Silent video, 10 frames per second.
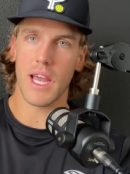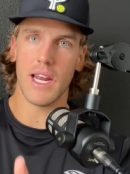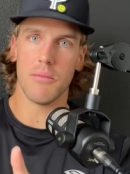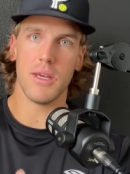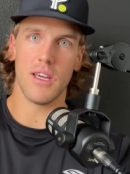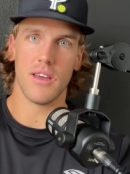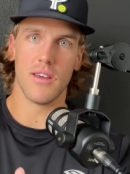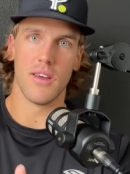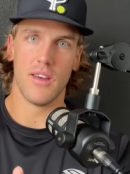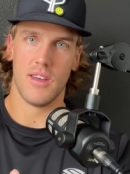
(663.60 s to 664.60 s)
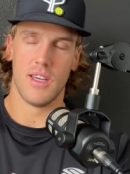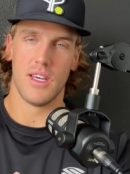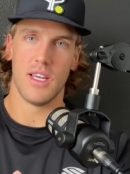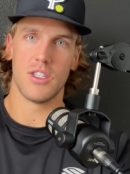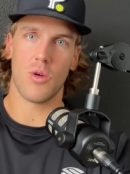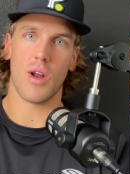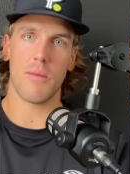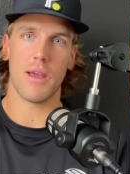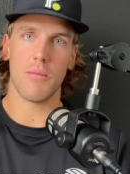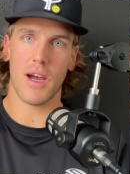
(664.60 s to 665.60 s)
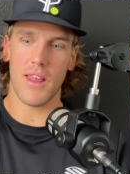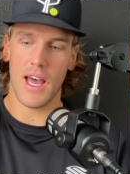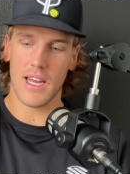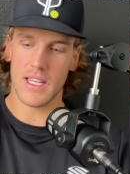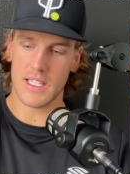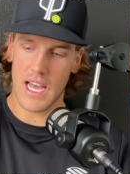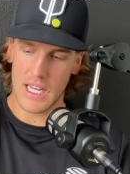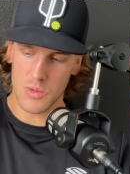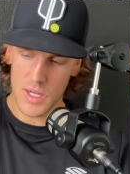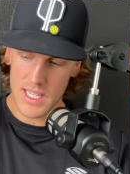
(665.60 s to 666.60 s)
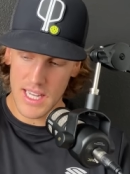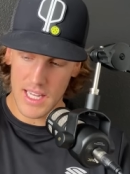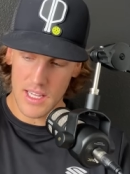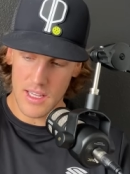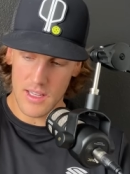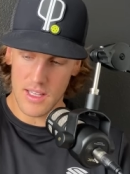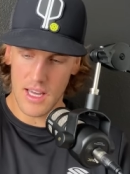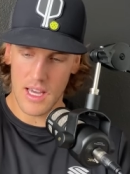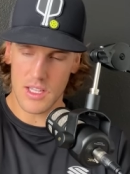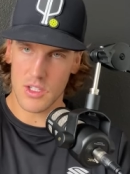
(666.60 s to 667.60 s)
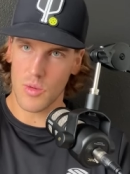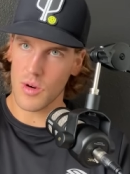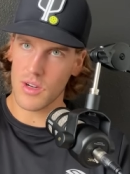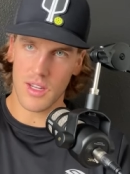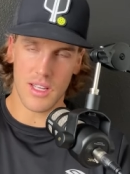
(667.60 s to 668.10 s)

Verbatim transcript: A to B. And so what I mean by that is as we dink, okay, so we're